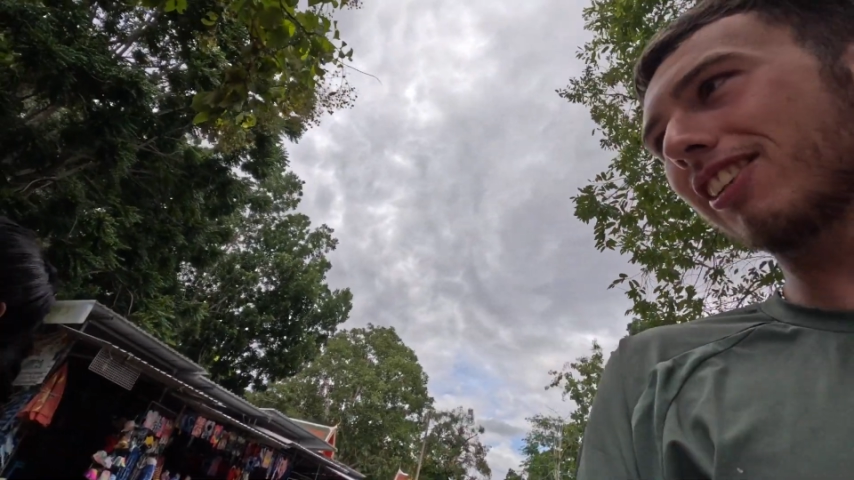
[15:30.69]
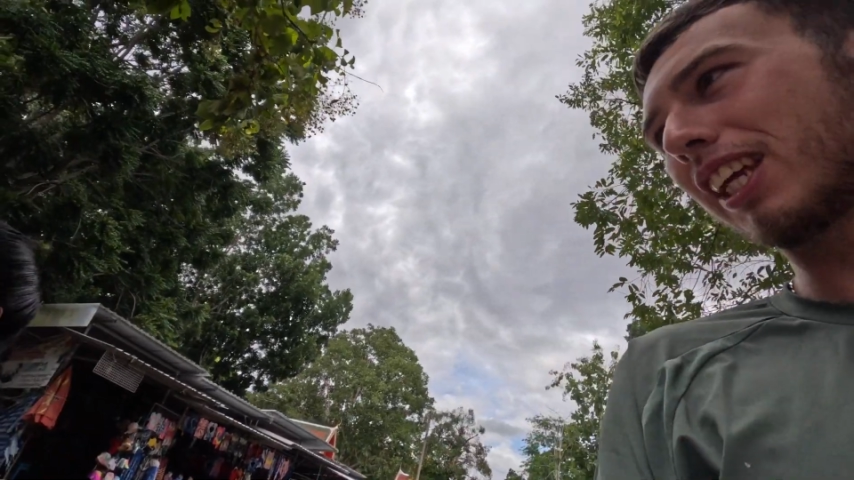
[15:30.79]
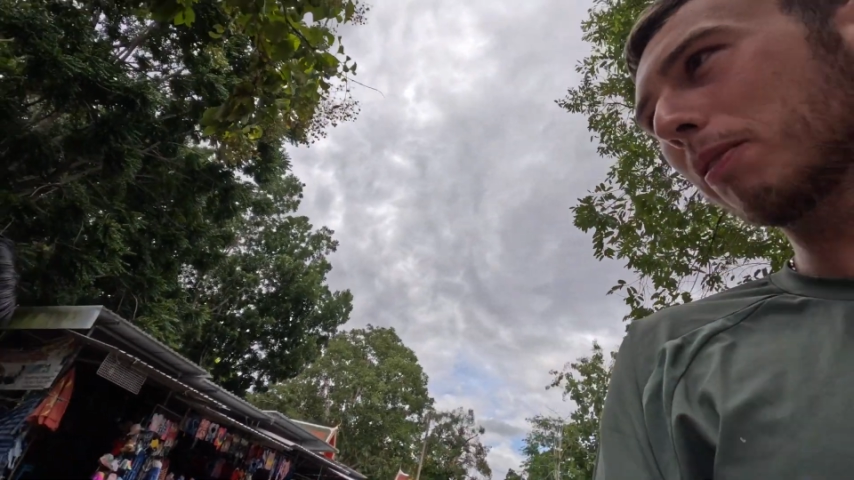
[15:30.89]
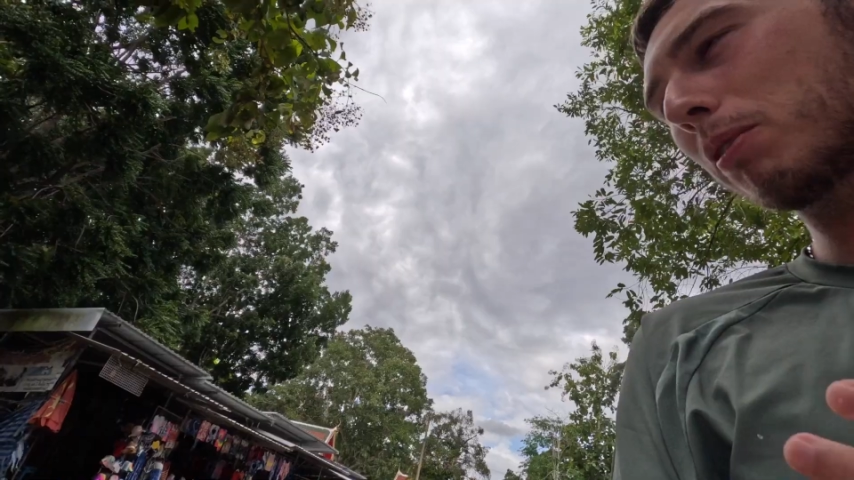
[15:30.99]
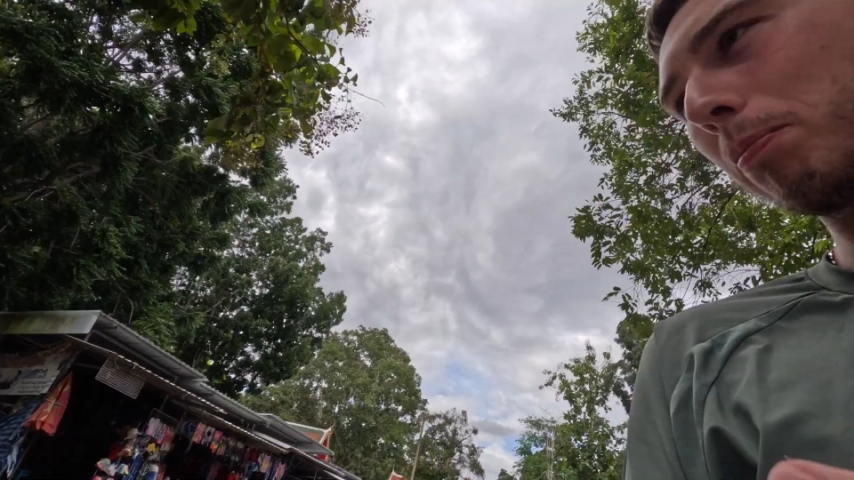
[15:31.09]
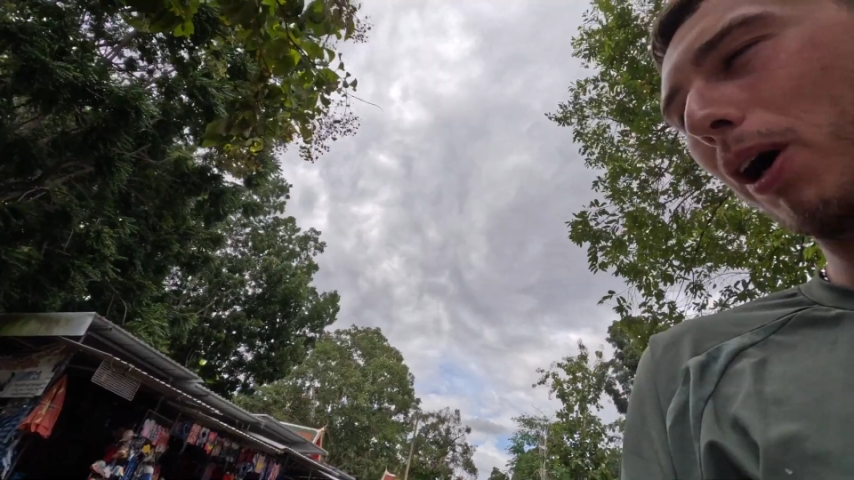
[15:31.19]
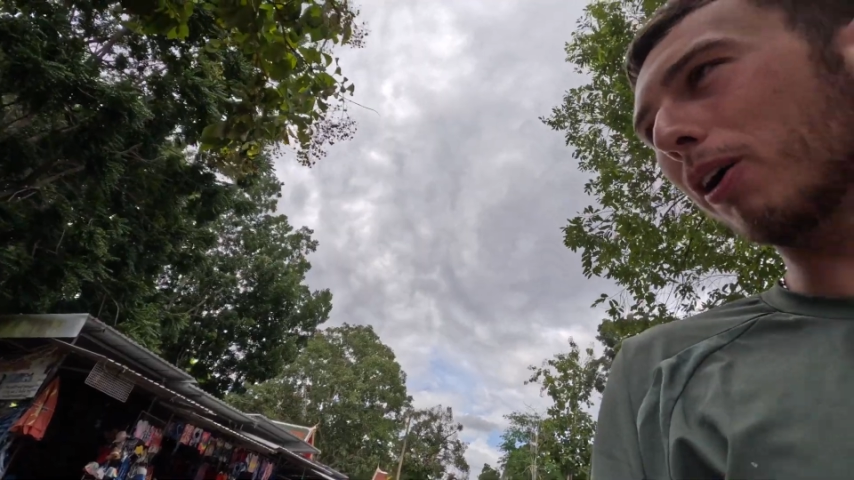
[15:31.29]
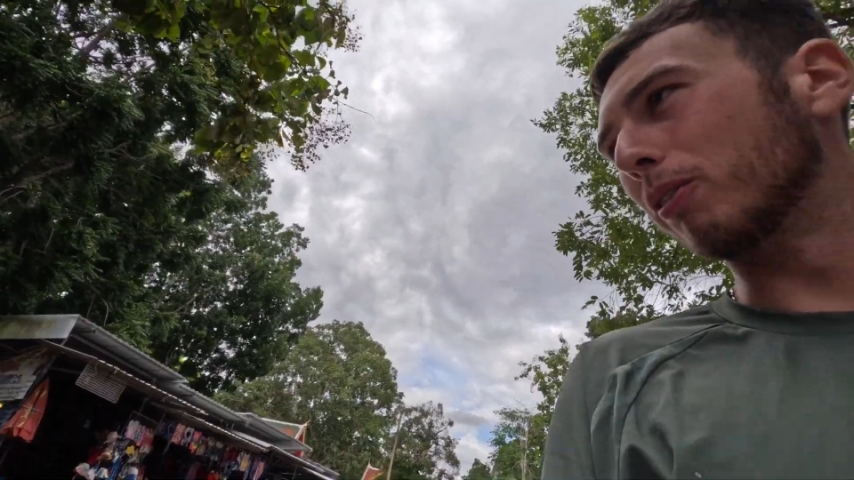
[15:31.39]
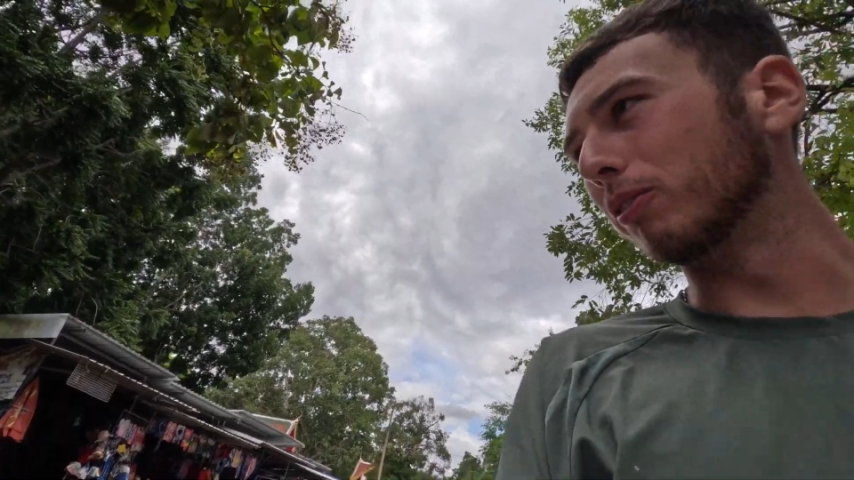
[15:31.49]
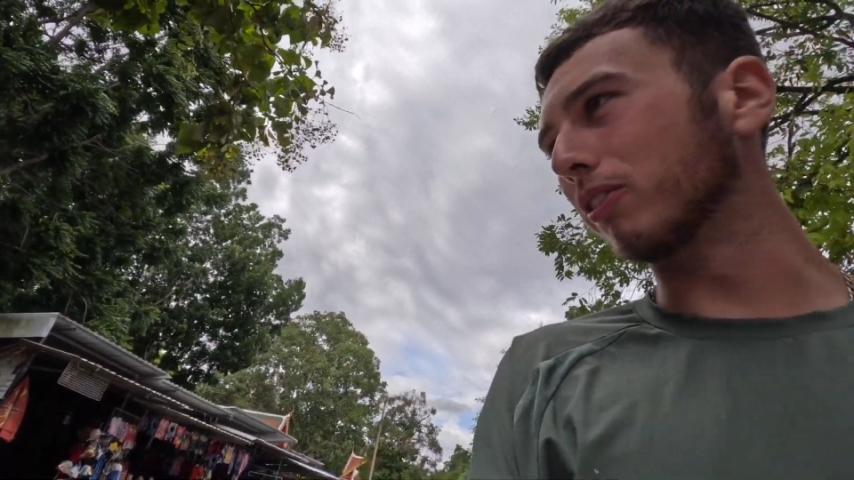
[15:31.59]
you keep the
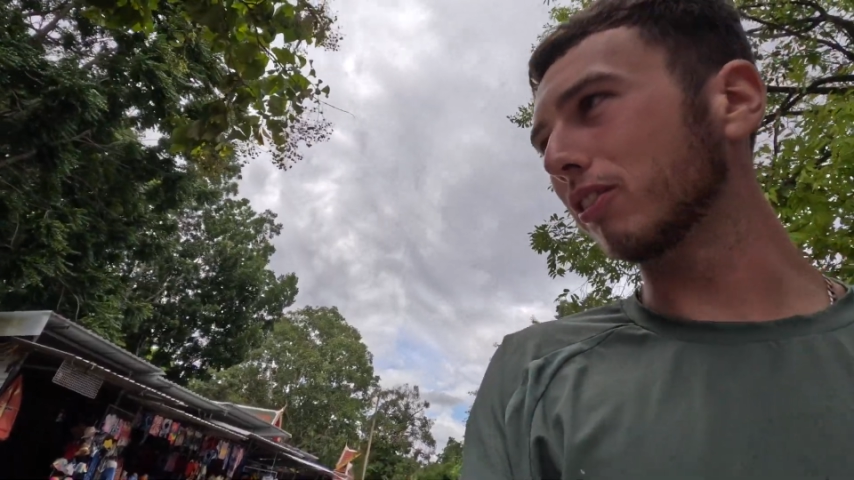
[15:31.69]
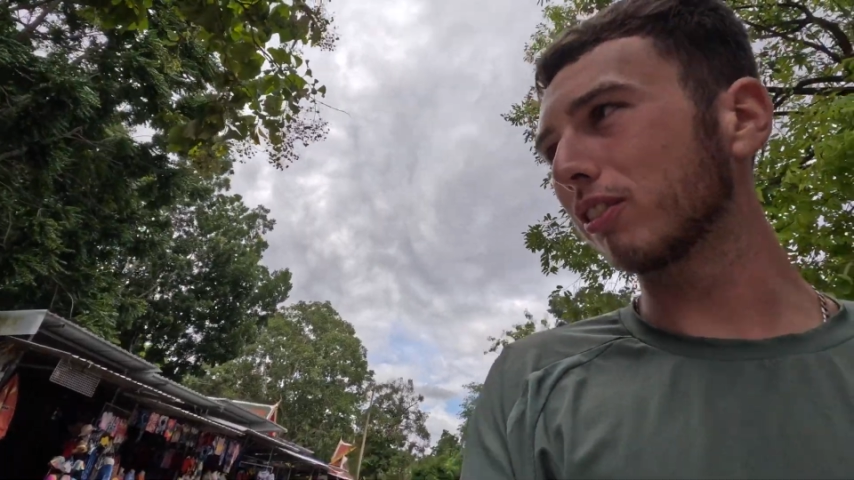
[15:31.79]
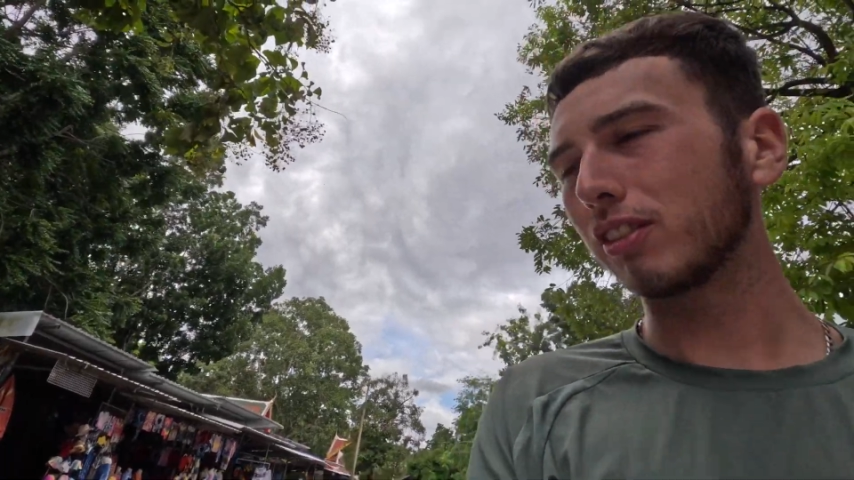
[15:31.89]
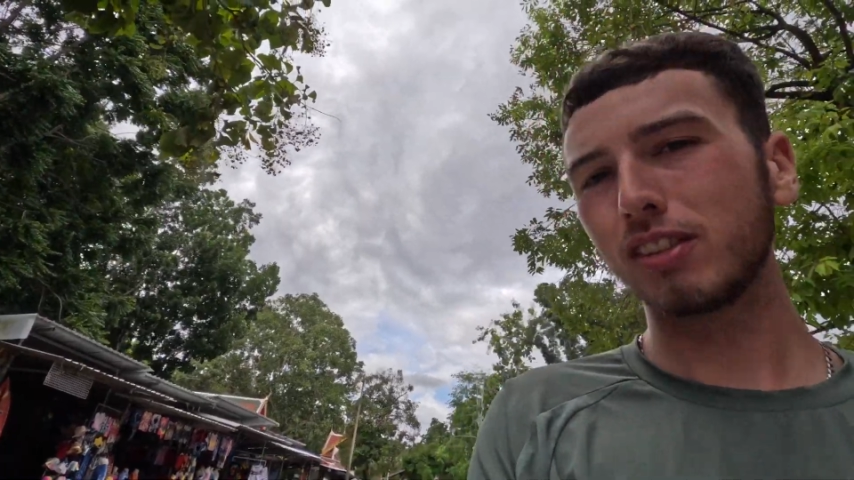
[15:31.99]
bones. Yes.